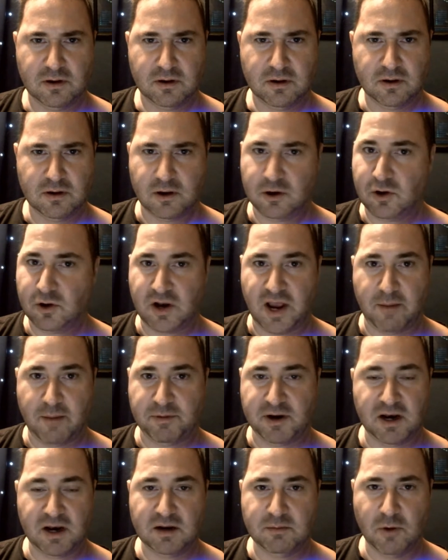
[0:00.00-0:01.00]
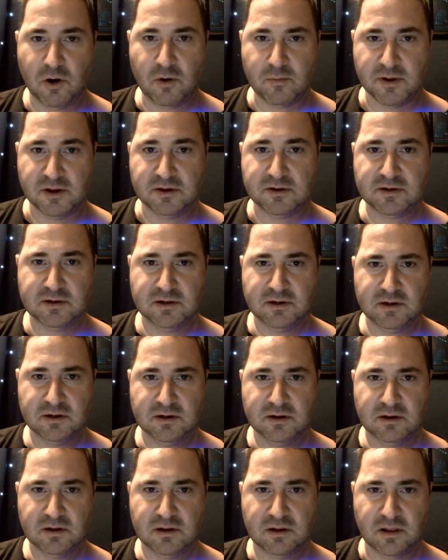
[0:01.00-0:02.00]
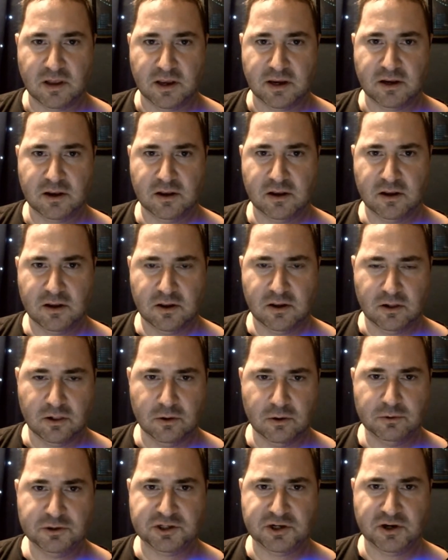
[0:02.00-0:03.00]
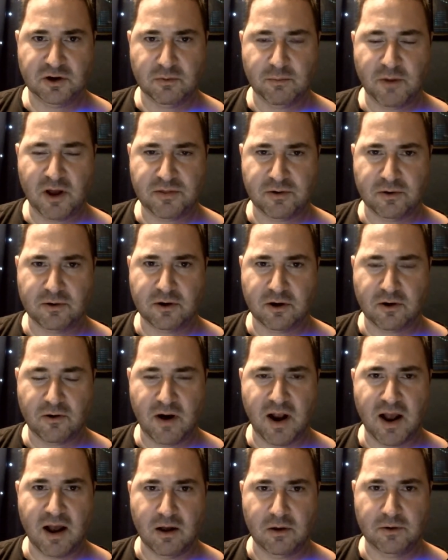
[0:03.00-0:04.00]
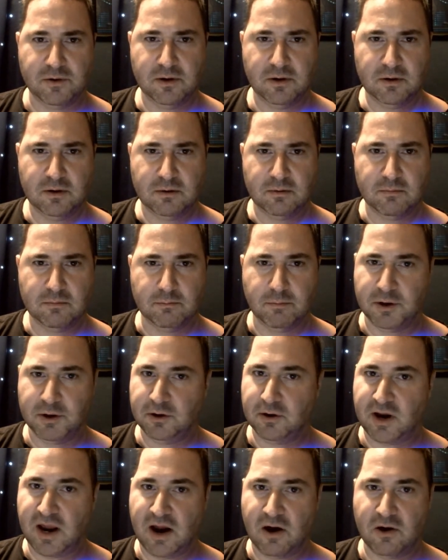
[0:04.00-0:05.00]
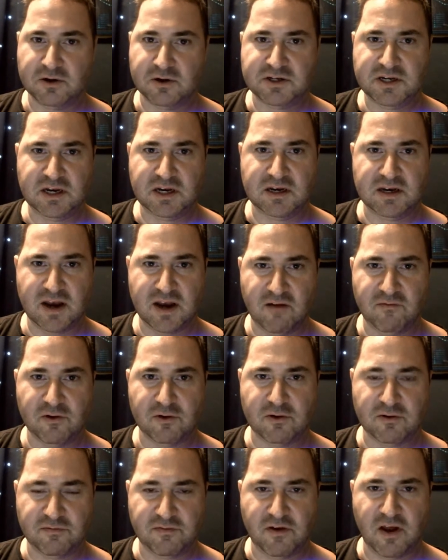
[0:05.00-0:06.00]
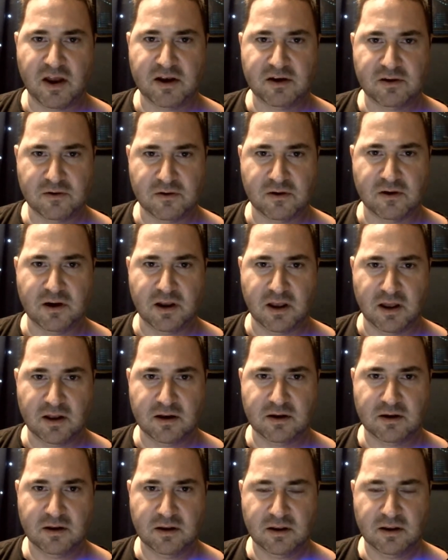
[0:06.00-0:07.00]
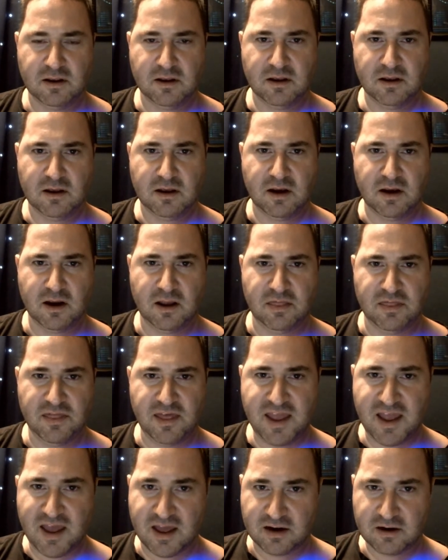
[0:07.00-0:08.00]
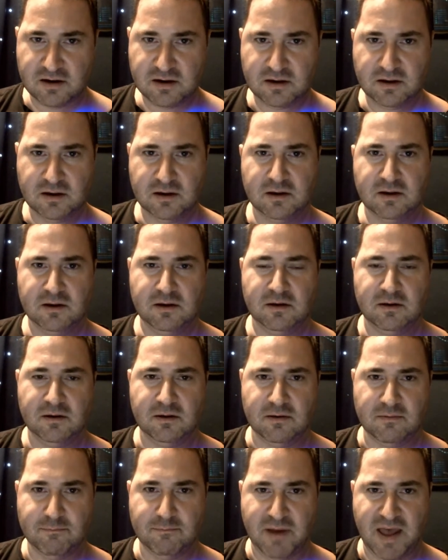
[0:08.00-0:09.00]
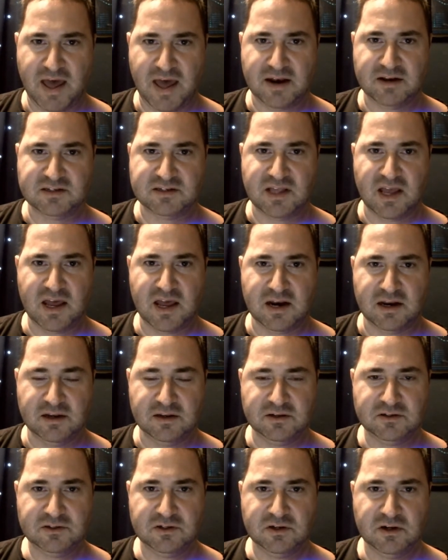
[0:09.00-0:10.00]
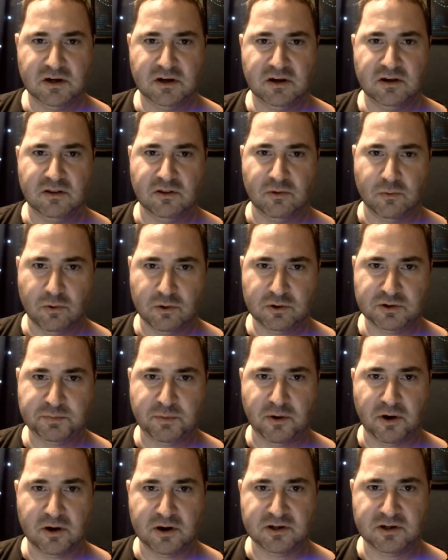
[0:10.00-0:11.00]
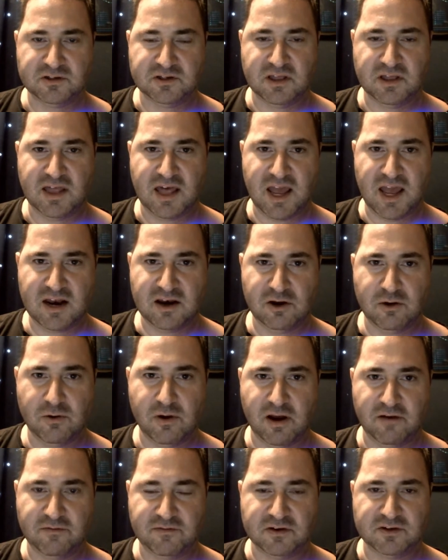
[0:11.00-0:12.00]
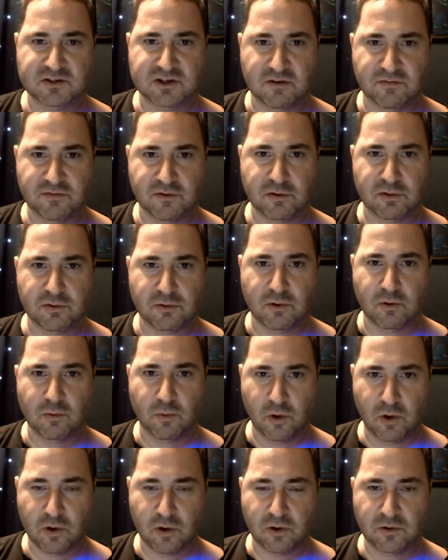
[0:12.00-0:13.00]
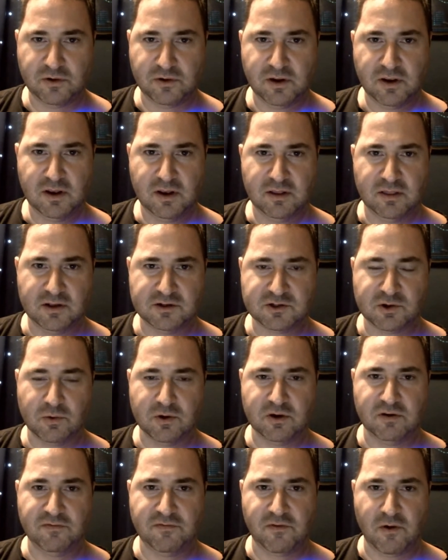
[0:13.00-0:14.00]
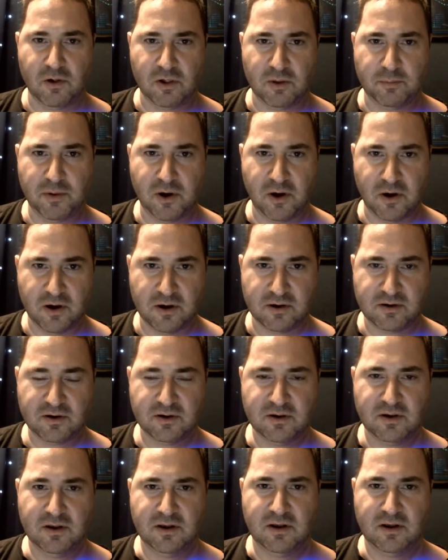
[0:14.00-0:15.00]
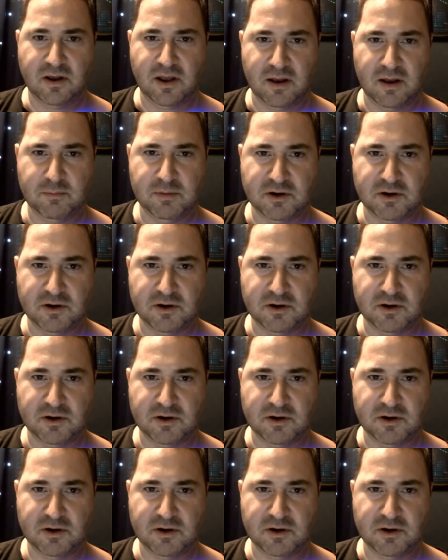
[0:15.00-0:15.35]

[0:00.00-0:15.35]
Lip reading: It could happen any moment. Like losing your mother in a crowd, but you're guaranteed never to find her again. And then, bad as that is, the worst part is then you have to suffer through a world that's going to fall apart and be